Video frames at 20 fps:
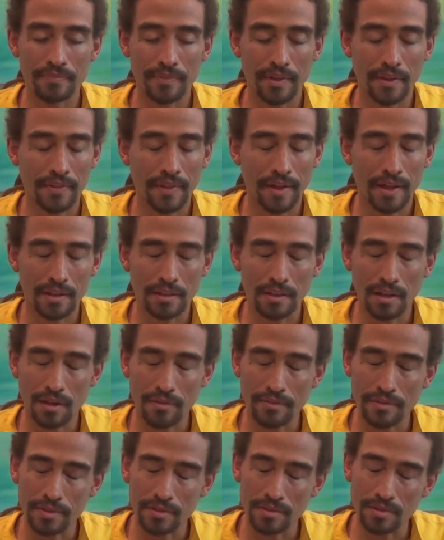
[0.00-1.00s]
And that
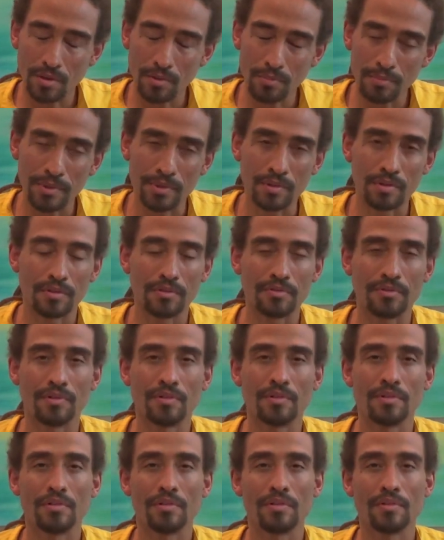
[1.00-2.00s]
love is so beautiful.
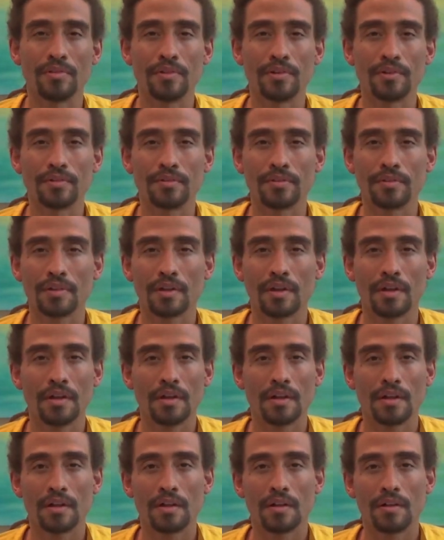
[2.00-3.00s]

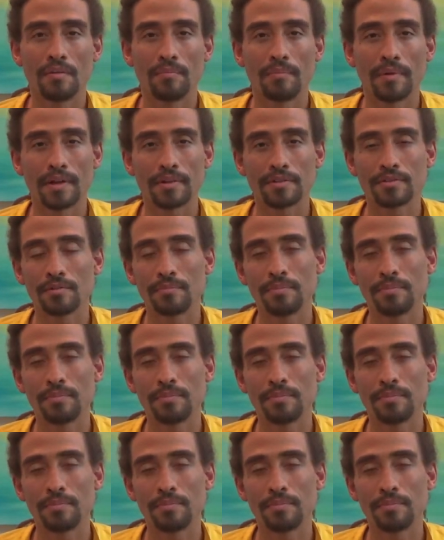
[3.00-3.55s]
Master